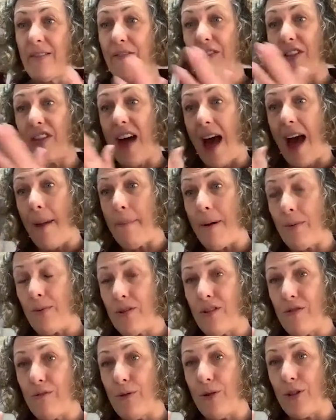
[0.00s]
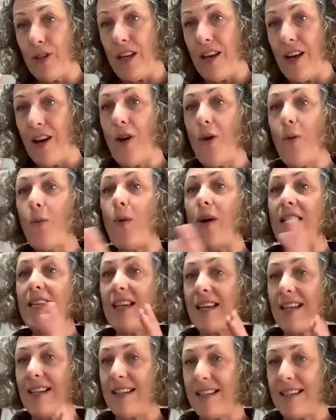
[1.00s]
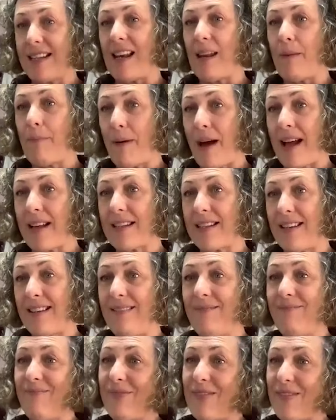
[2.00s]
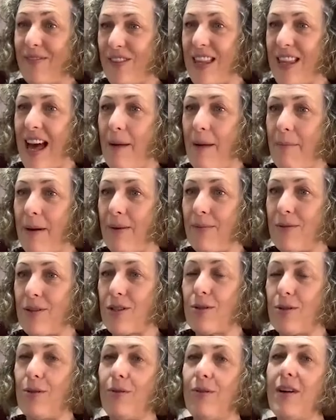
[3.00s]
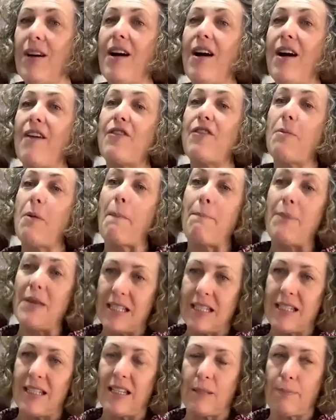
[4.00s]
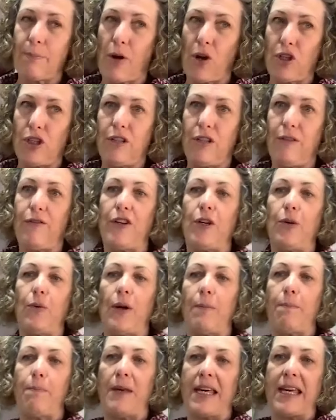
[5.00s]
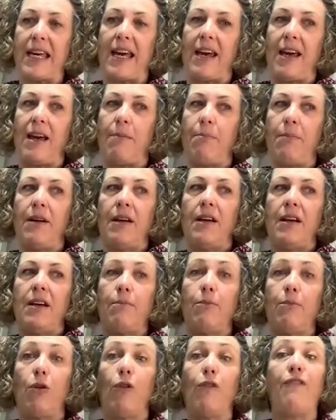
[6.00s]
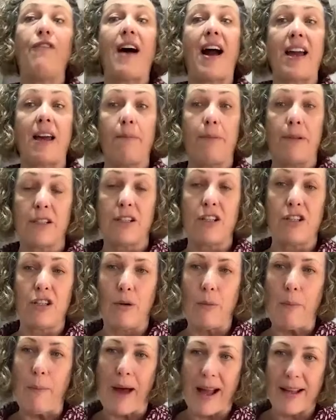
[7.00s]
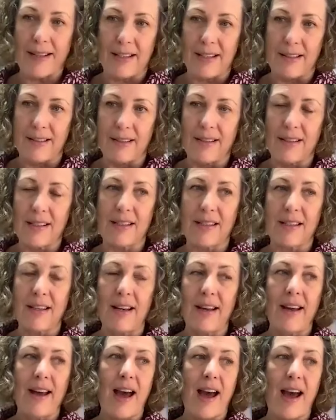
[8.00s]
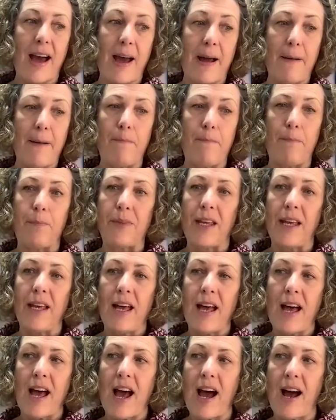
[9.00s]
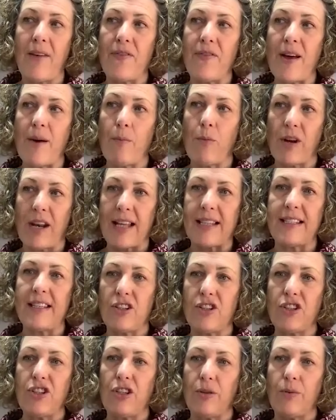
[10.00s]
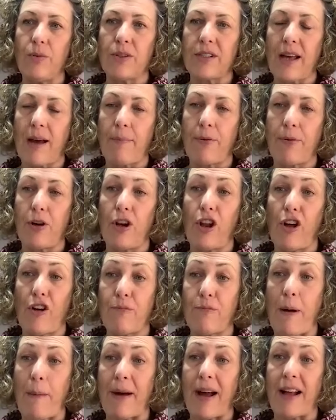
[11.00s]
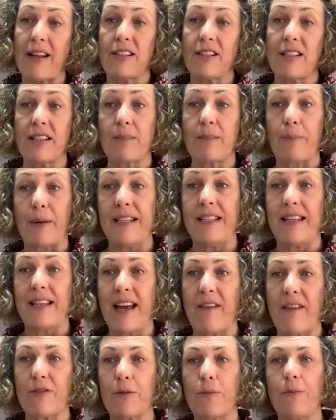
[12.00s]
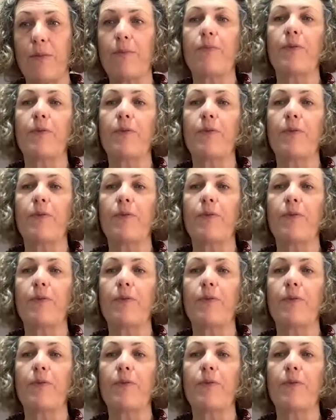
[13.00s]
for that amount of money when you can sell a pattern for that amount? So from a business point of view, it became more viable to do patterns. Um, and then what I did do was I put a lot of my patterns as P D Fs.